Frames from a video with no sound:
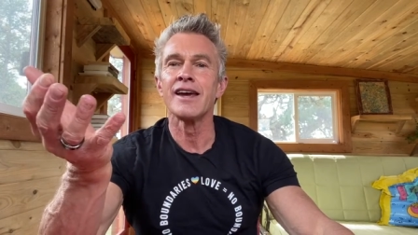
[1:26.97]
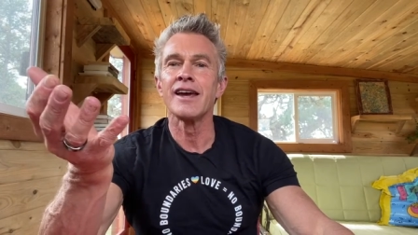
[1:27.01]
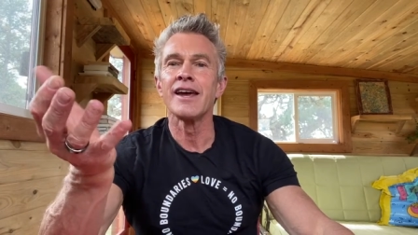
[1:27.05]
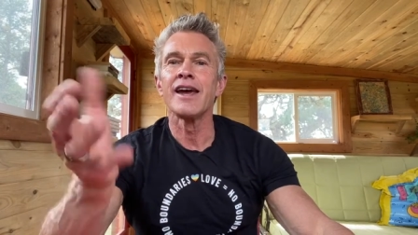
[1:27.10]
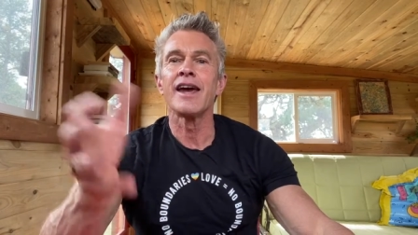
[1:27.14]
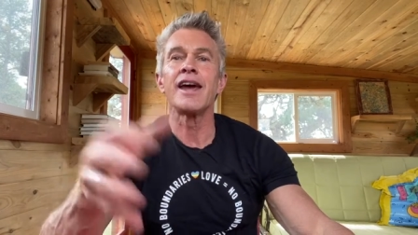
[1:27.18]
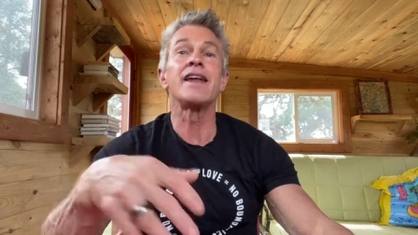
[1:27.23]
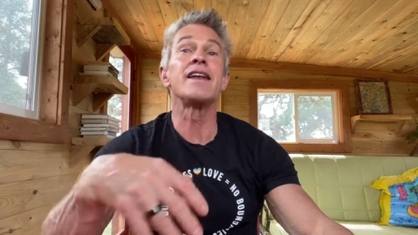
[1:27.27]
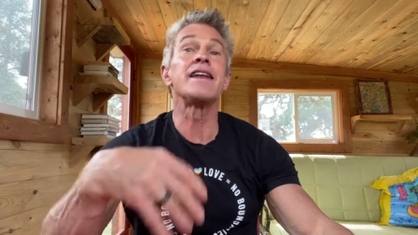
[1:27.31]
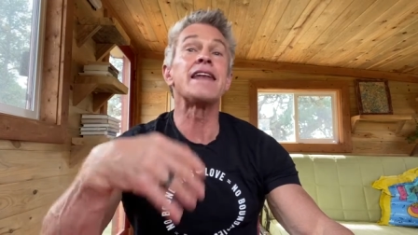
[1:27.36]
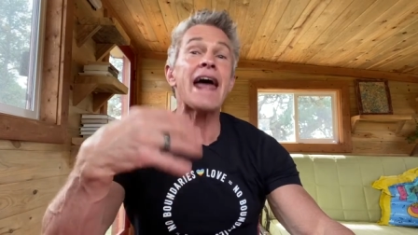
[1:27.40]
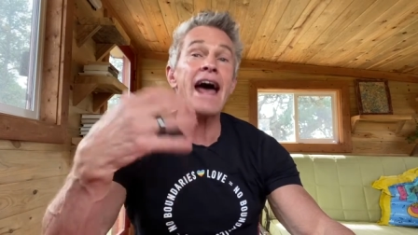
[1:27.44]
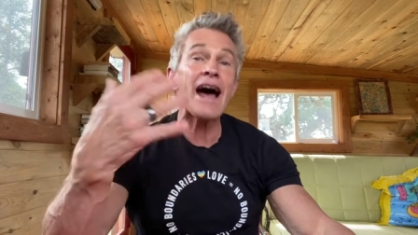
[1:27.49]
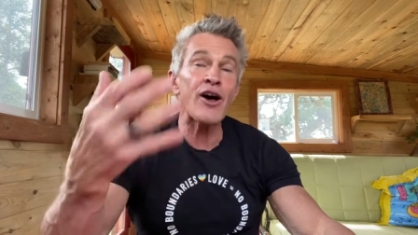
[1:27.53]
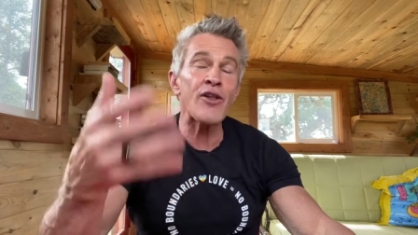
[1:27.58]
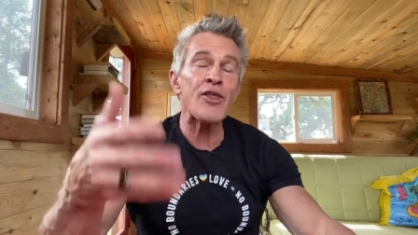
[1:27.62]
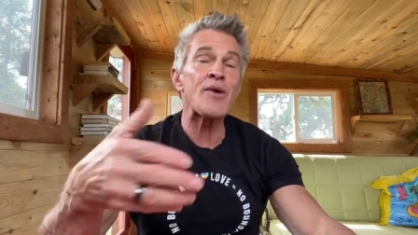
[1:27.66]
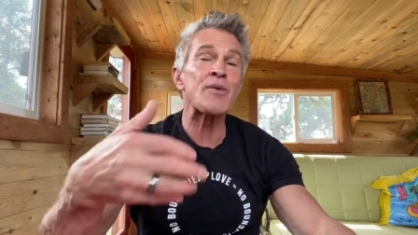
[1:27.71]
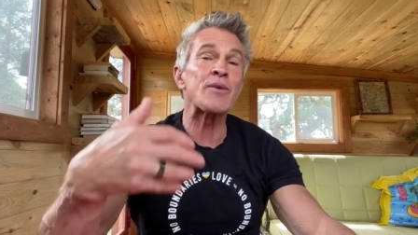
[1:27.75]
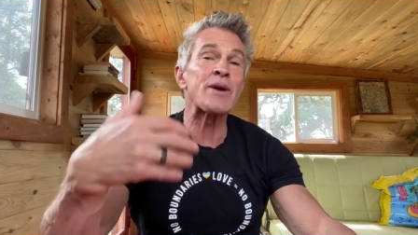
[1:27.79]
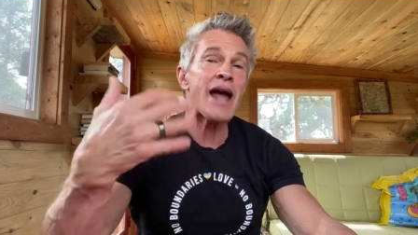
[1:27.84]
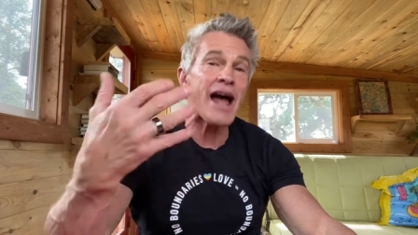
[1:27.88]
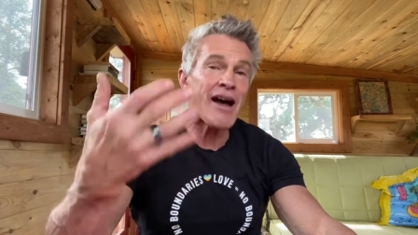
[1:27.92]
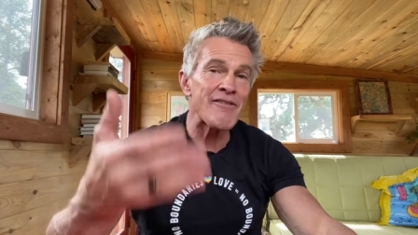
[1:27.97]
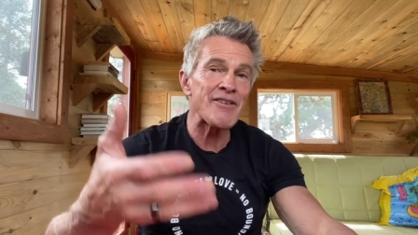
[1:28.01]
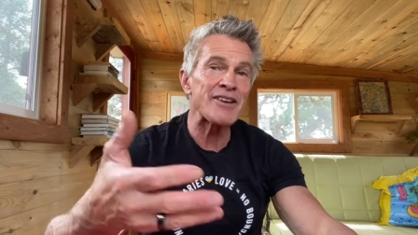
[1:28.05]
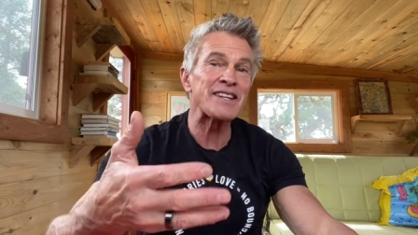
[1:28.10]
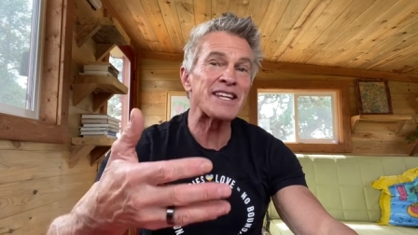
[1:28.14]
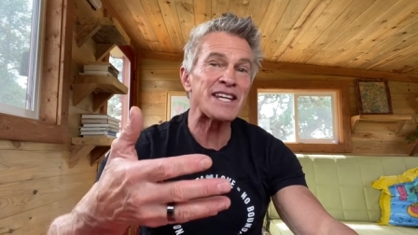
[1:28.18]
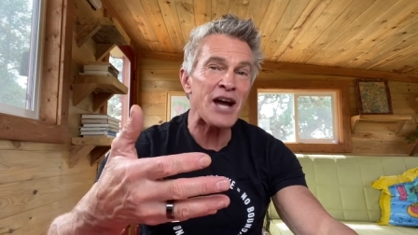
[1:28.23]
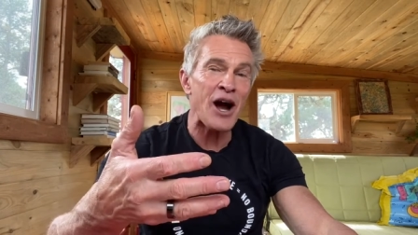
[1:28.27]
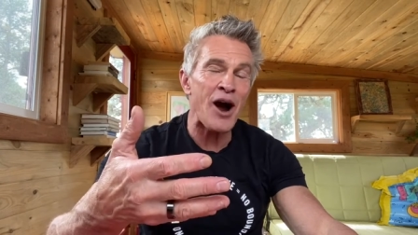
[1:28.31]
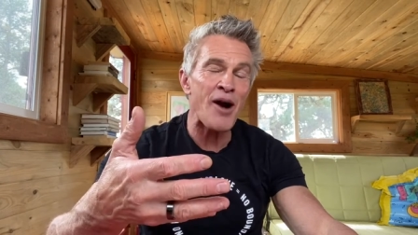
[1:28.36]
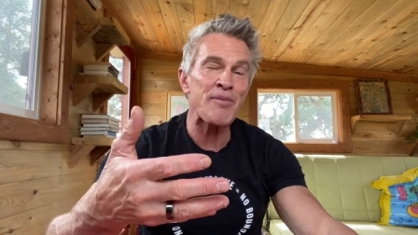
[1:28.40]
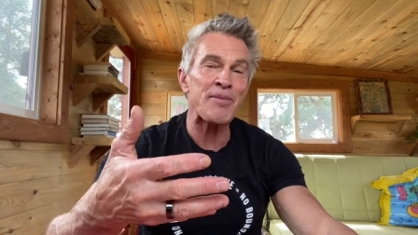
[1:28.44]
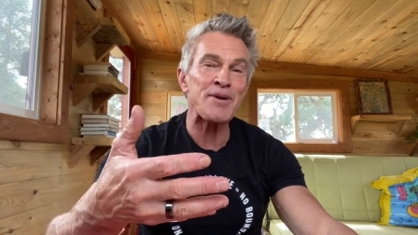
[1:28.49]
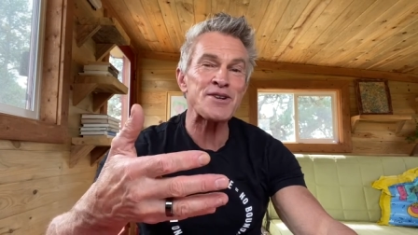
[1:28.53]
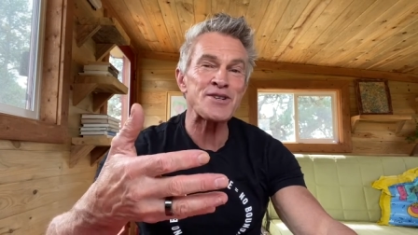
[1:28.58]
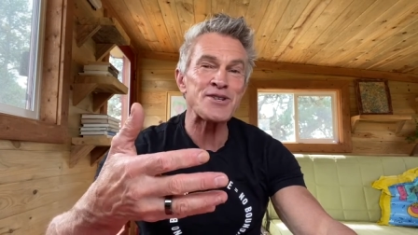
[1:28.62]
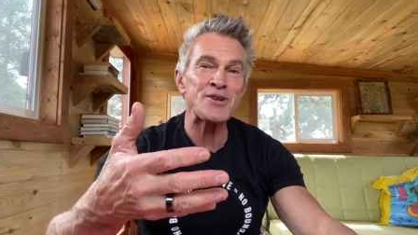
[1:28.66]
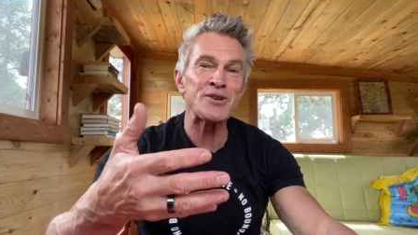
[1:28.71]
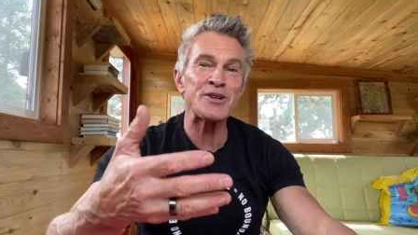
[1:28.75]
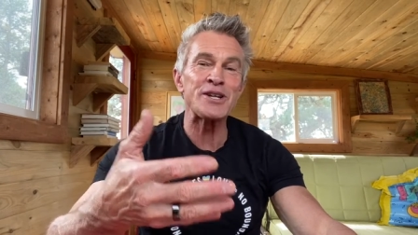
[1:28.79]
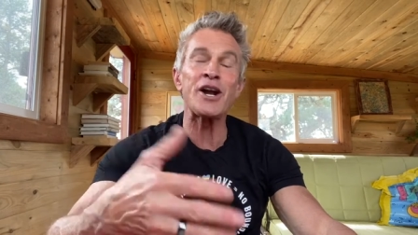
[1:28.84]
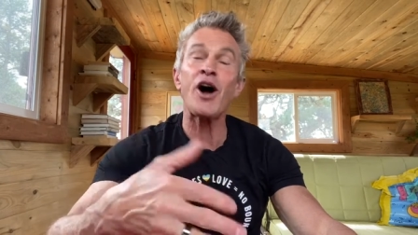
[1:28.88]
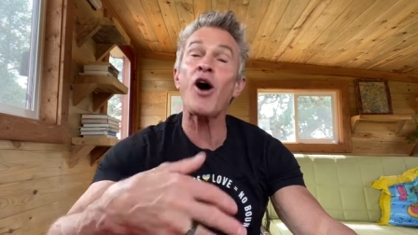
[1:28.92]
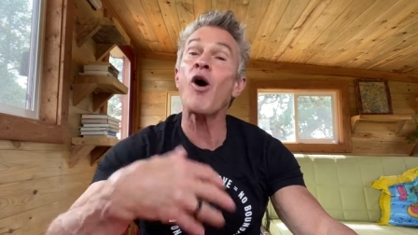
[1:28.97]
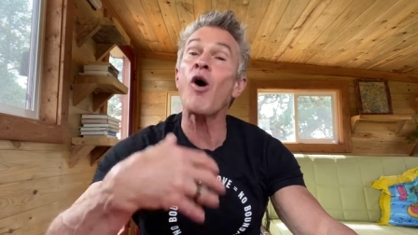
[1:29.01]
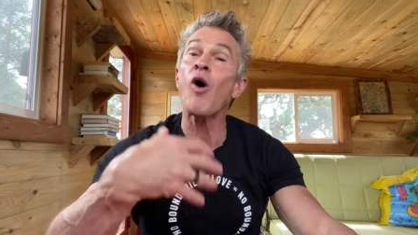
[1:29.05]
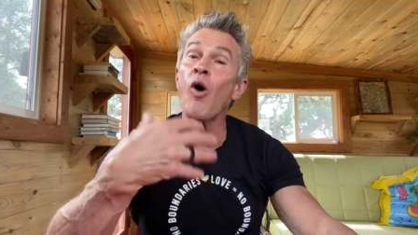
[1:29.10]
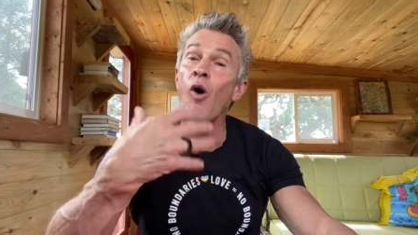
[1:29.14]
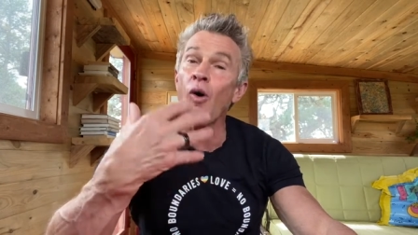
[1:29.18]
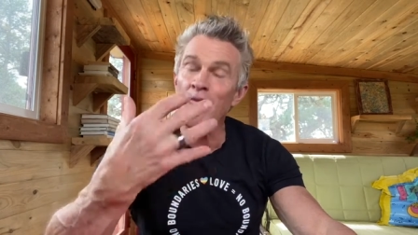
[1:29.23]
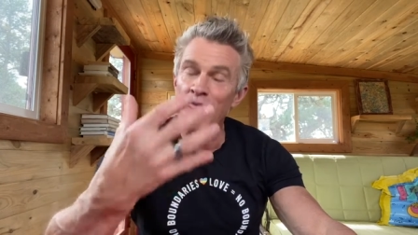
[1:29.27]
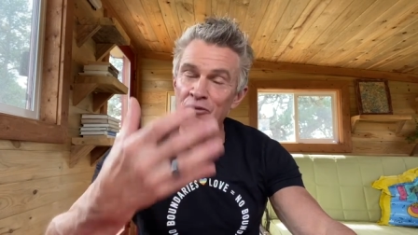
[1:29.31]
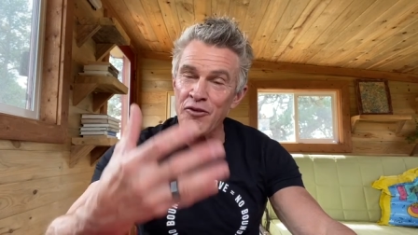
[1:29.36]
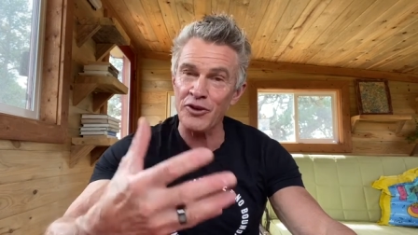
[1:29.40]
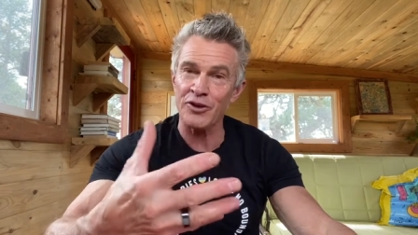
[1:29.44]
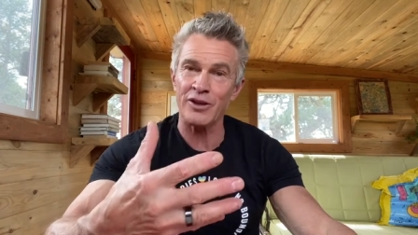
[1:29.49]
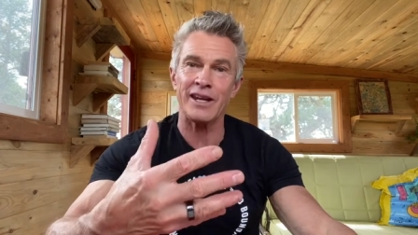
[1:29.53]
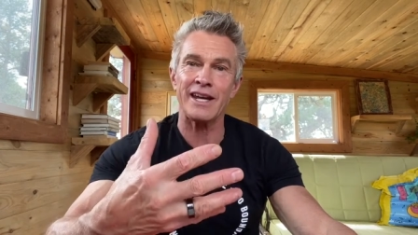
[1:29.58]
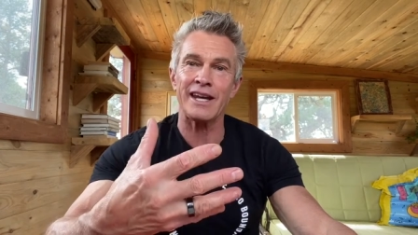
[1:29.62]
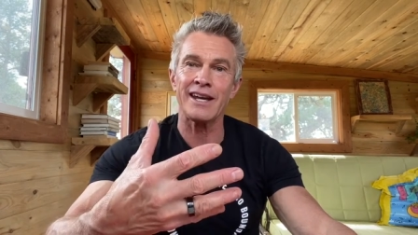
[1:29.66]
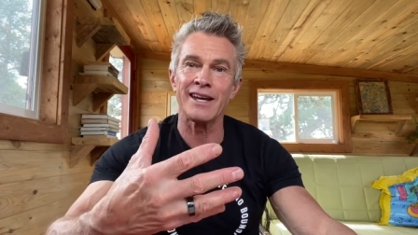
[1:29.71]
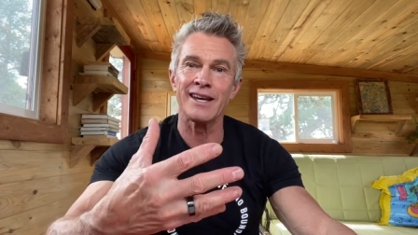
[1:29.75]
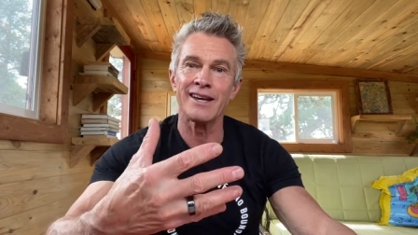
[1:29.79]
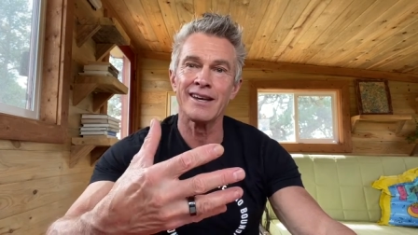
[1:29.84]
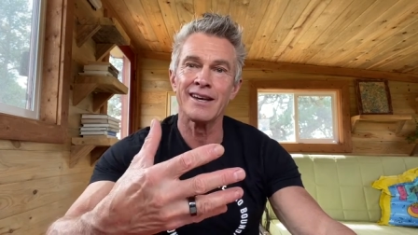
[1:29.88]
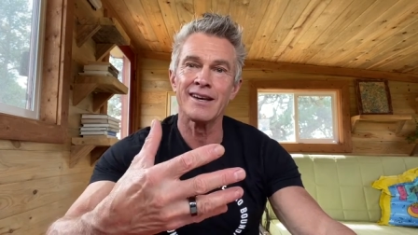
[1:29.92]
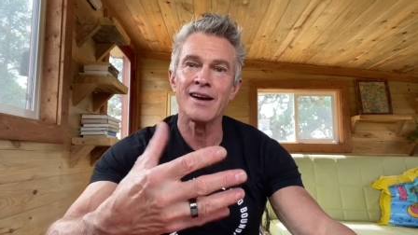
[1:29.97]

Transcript: and now that we're having the opportunity to hopefully,